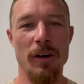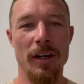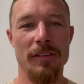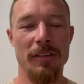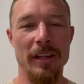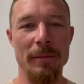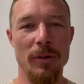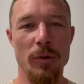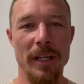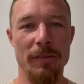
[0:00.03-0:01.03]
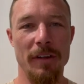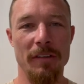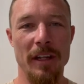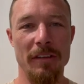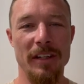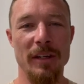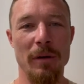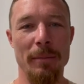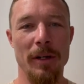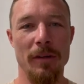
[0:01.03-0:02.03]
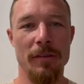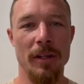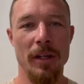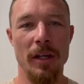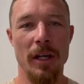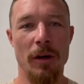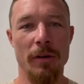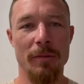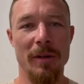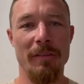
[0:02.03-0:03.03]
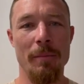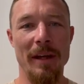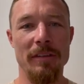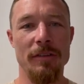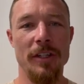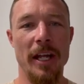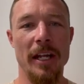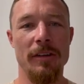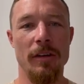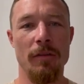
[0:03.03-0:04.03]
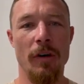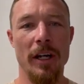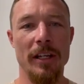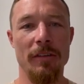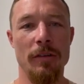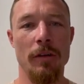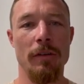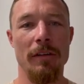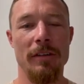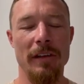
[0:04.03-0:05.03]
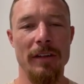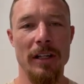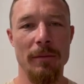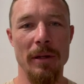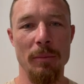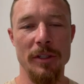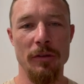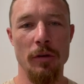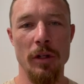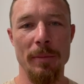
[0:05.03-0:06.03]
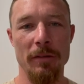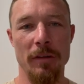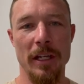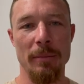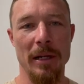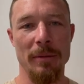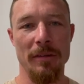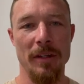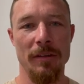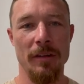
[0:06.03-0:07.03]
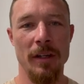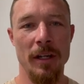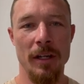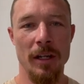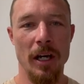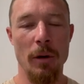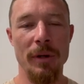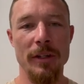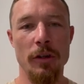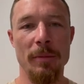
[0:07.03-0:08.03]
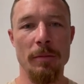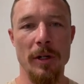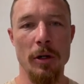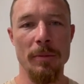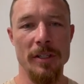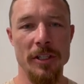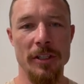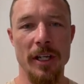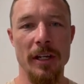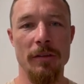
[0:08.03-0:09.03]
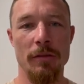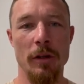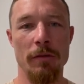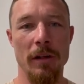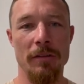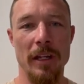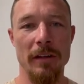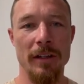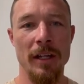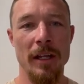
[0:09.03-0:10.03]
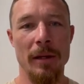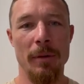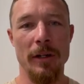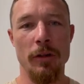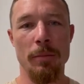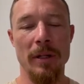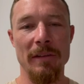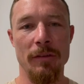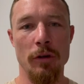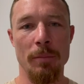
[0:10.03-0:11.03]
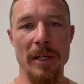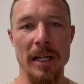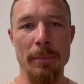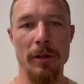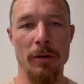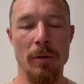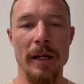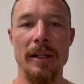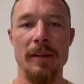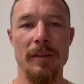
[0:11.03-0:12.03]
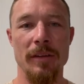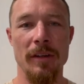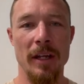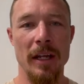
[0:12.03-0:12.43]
guys, it's Damien Cook here from the South Sydney Rabbitohs. I want to give a massive shout out to the Viking Surf Life Saving Club and wish you all the best for the upcoming season. I really do miss my competition days of surf life saving, but I do believe it's taught me a couple of great lessons